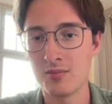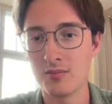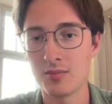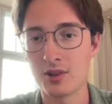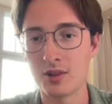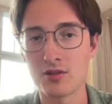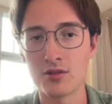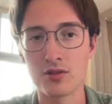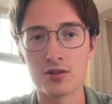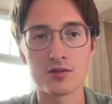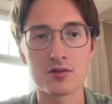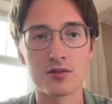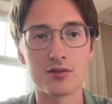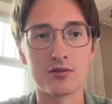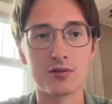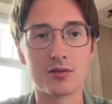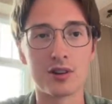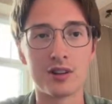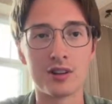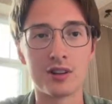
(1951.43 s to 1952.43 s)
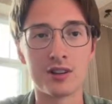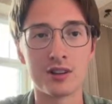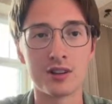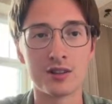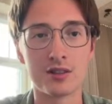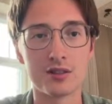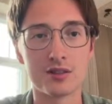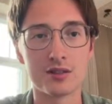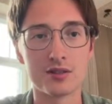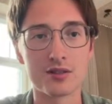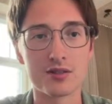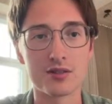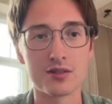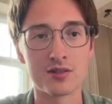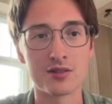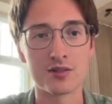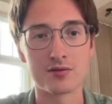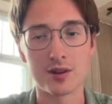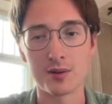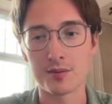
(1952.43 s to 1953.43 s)
But you're also linking those on
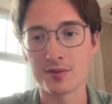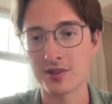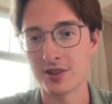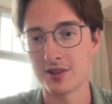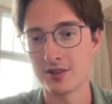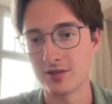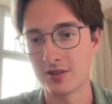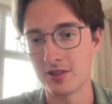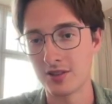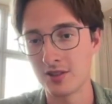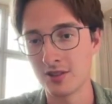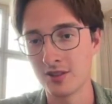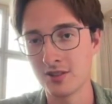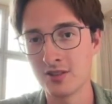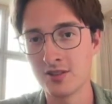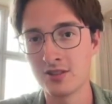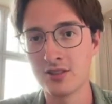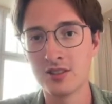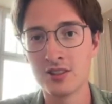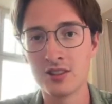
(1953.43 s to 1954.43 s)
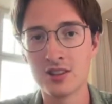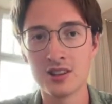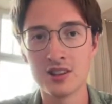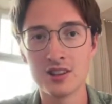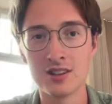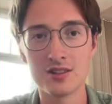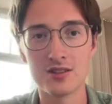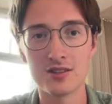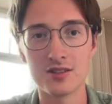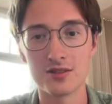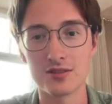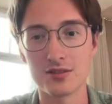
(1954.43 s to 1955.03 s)
your website, right? So